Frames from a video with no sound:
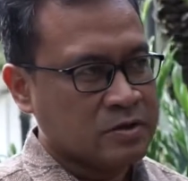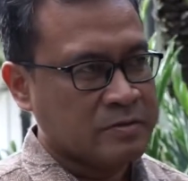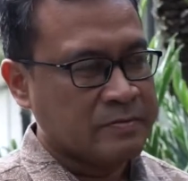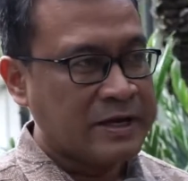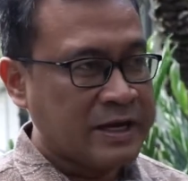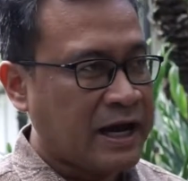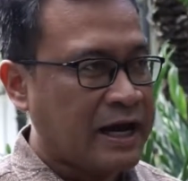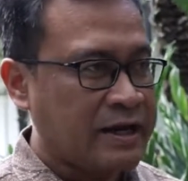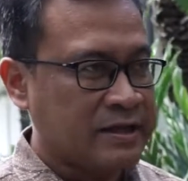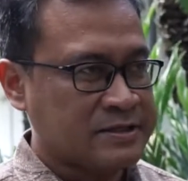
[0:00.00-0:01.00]
many
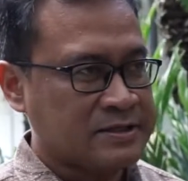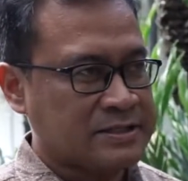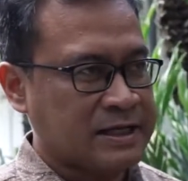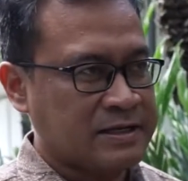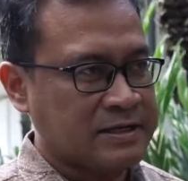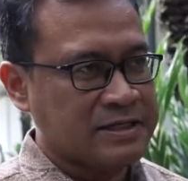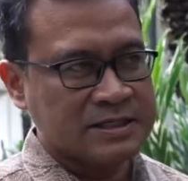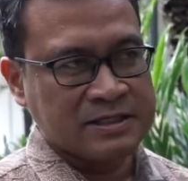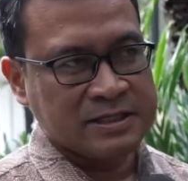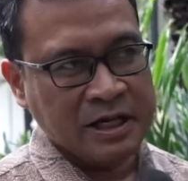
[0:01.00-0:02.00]
islands, and
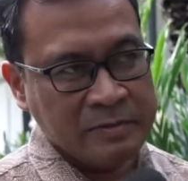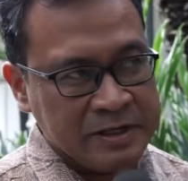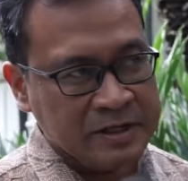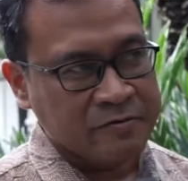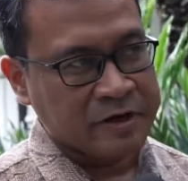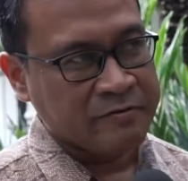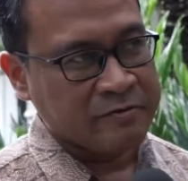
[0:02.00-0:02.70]
it's a little bit different